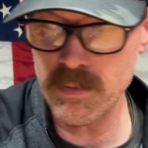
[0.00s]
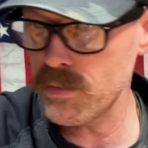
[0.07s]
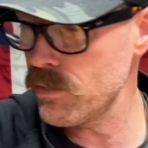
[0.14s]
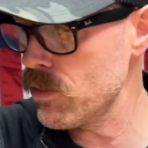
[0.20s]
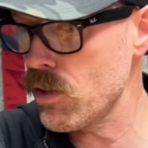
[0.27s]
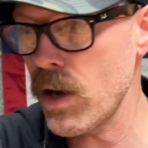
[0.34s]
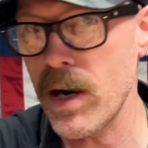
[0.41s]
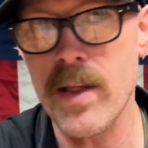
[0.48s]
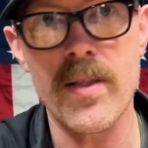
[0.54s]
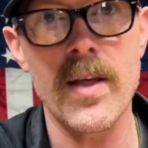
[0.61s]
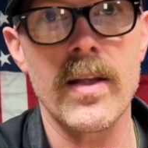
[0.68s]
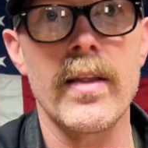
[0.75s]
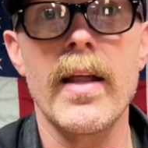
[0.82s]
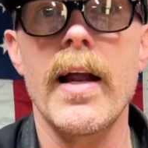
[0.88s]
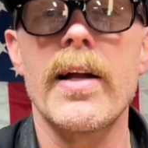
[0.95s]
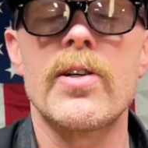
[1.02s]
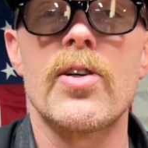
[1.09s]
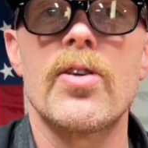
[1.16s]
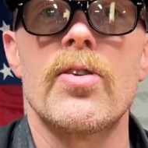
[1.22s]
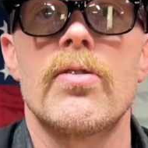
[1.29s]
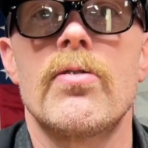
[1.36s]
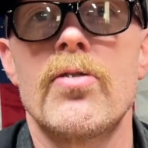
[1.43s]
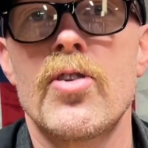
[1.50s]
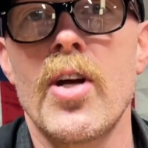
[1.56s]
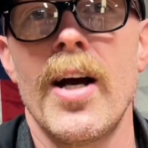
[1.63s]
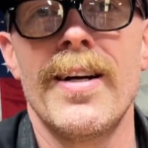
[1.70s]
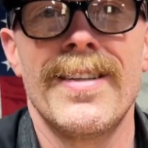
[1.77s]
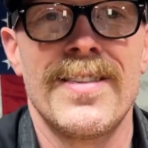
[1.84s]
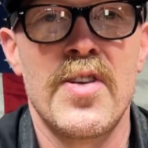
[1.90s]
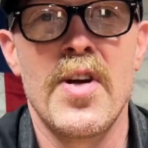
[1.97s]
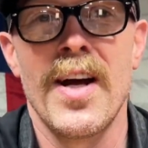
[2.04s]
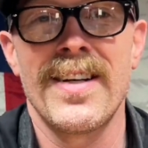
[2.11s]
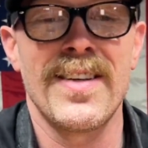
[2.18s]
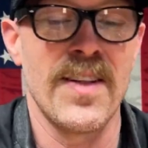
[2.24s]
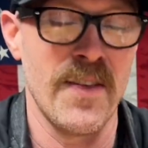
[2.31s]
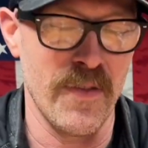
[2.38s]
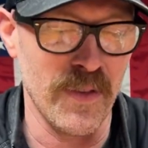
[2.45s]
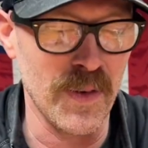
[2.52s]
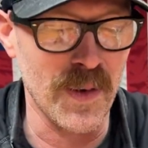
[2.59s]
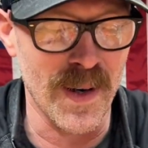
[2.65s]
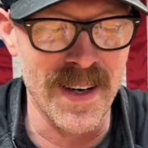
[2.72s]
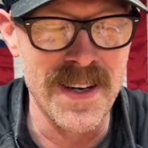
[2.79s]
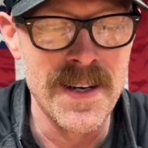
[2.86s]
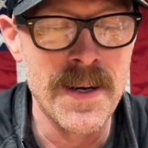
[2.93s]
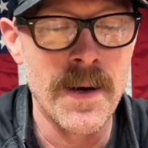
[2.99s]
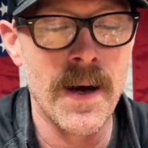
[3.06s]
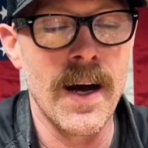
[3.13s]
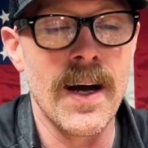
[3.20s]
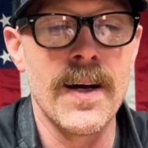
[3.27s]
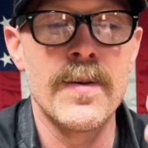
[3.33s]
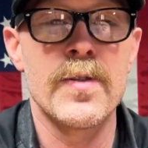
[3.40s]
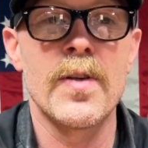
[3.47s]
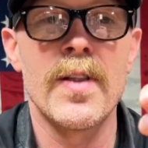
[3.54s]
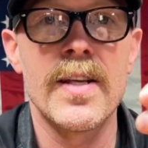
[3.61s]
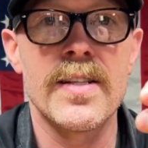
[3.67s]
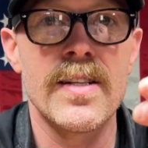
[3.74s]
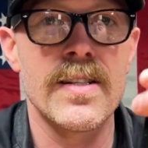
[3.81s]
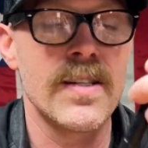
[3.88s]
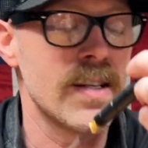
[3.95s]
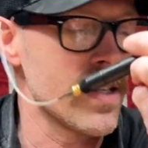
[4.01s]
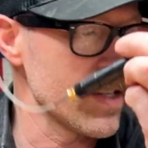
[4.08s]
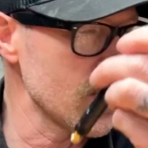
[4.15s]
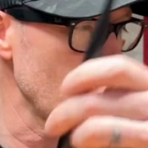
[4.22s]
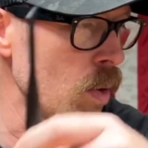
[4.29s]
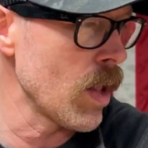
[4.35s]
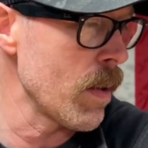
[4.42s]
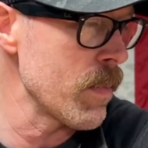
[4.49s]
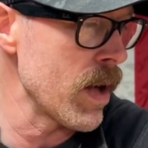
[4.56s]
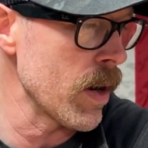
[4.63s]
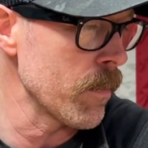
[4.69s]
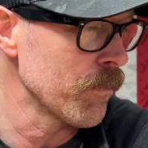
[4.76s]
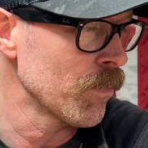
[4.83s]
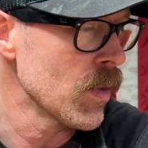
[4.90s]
cruddy thing that I just chucked on the floor. So this is a whole lot better.